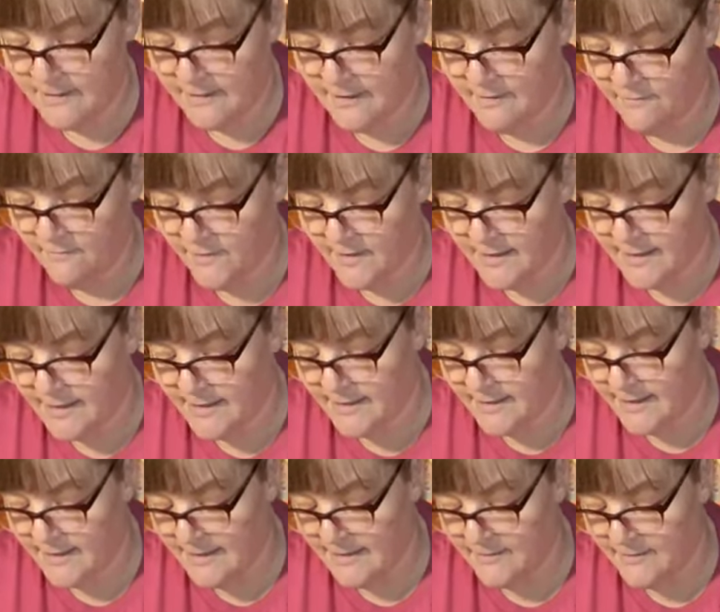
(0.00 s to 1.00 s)
Lay flat,
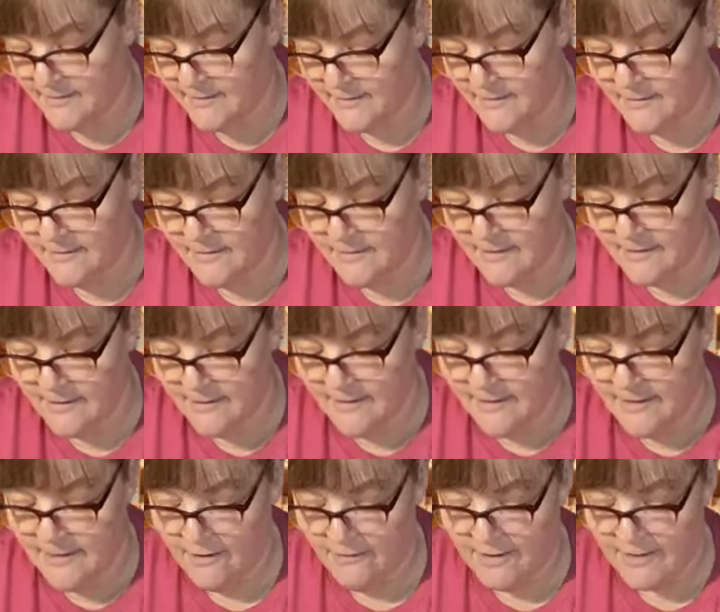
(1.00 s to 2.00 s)
get on there.
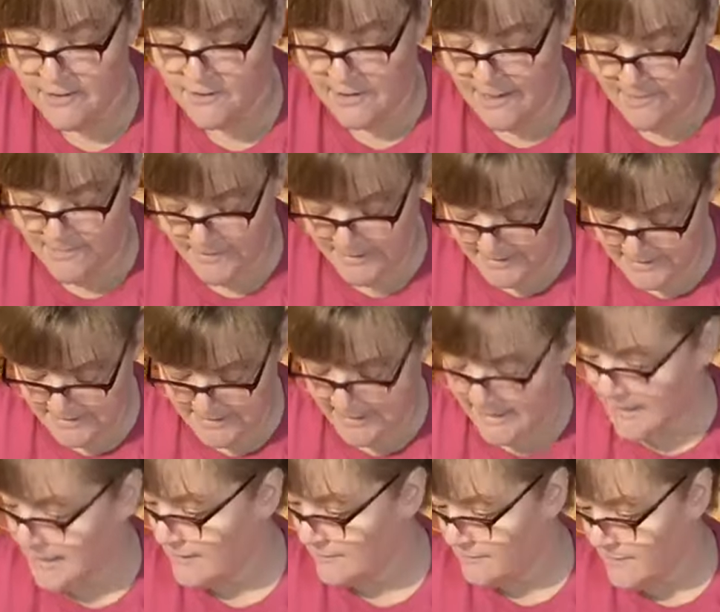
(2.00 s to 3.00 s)
All right, so I'm gonna
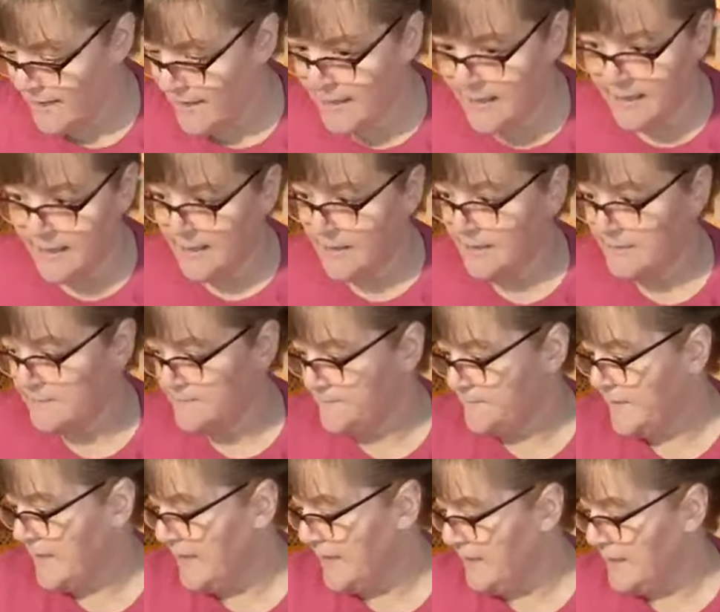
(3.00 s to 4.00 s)
take my
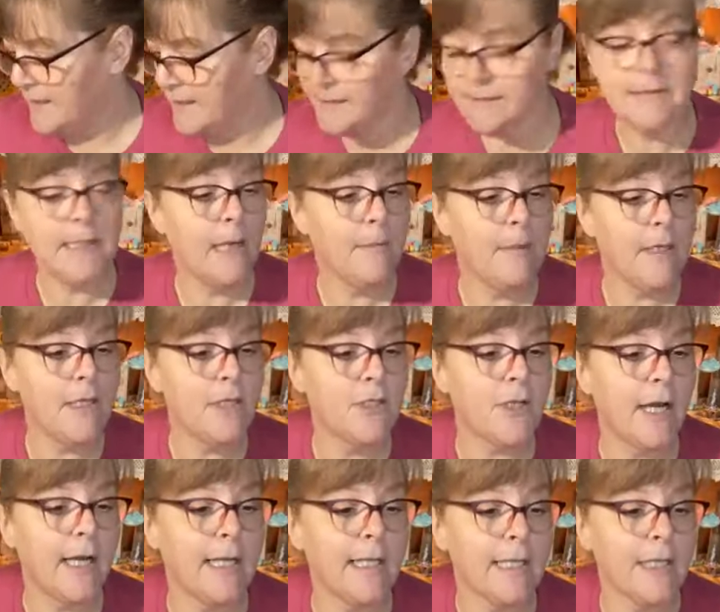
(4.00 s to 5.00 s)
heat gun. I'm gonna
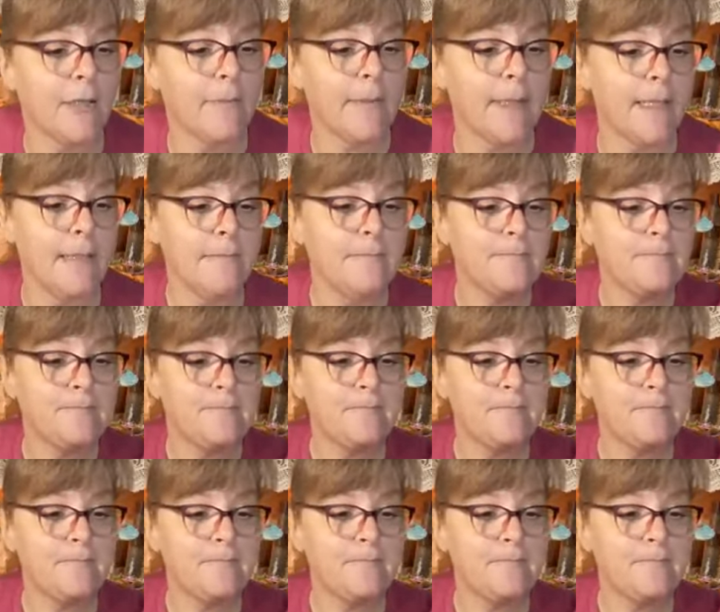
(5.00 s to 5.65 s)
dry it a little bit.